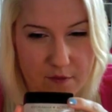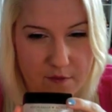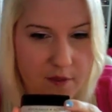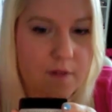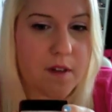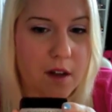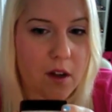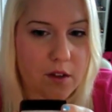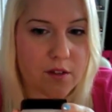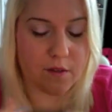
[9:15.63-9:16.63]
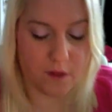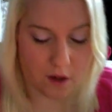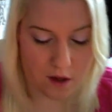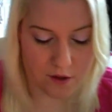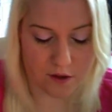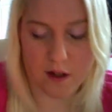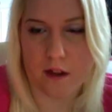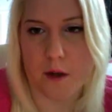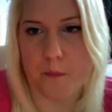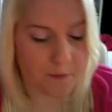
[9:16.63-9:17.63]
$50 of the cost right
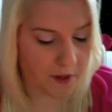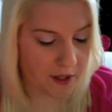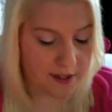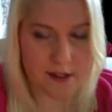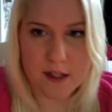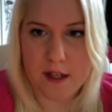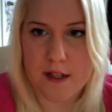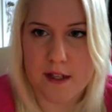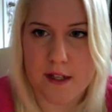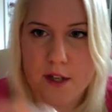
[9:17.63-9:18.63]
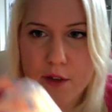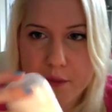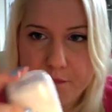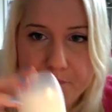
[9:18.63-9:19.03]
there. The next thing is The Secret.